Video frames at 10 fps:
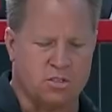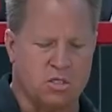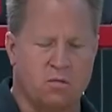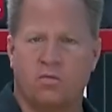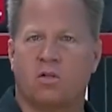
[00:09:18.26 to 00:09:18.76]
a
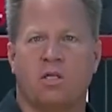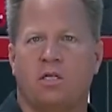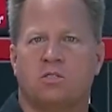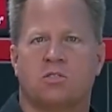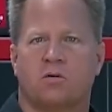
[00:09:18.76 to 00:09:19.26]

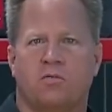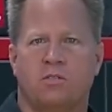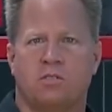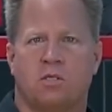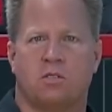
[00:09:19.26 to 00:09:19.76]
self-cleaning
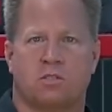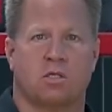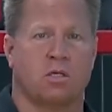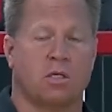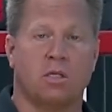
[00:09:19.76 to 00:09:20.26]
surface that's
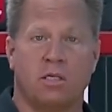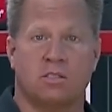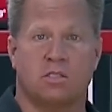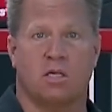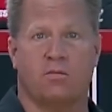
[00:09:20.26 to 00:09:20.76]
going to clean
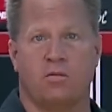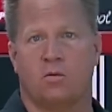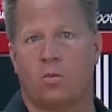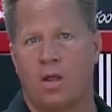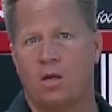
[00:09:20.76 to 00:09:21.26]
itself in
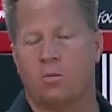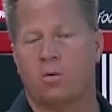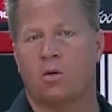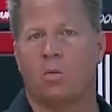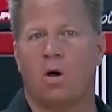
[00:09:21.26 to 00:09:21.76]
the rain or
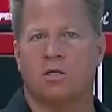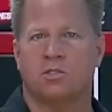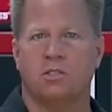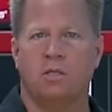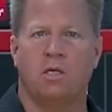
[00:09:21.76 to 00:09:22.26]
when you
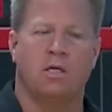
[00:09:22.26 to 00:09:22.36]
wash it.